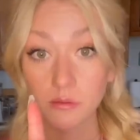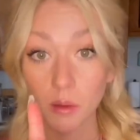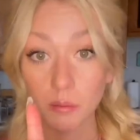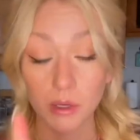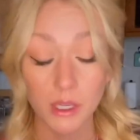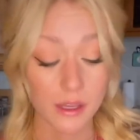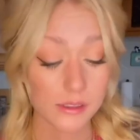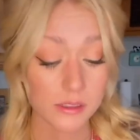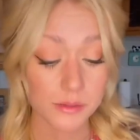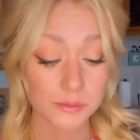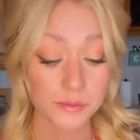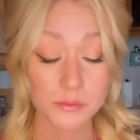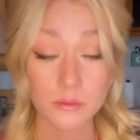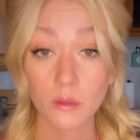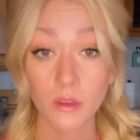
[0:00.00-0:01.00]
P.S.
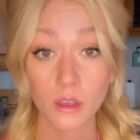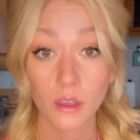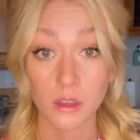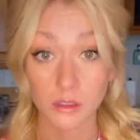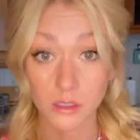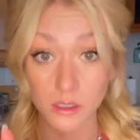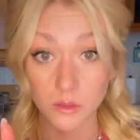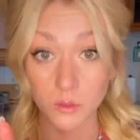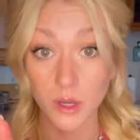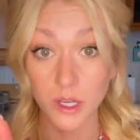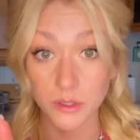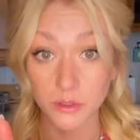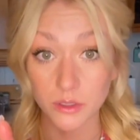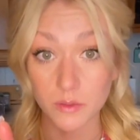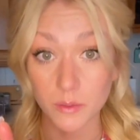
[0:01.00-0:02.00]
This is why I
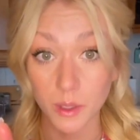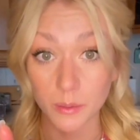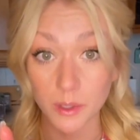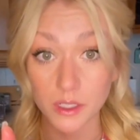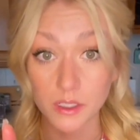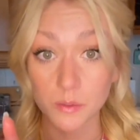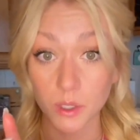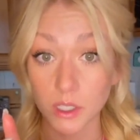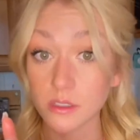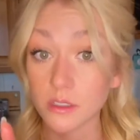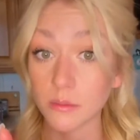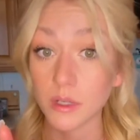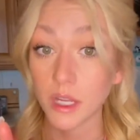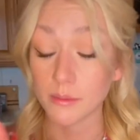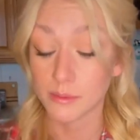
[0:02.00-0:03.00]
do experiments, because
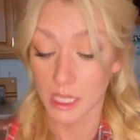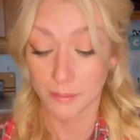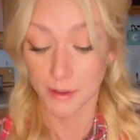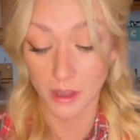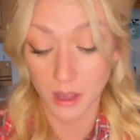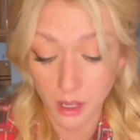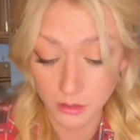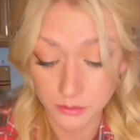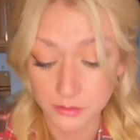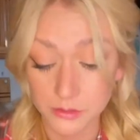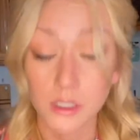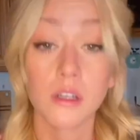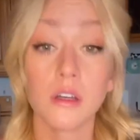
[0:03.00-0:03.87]
sometimes they pay off.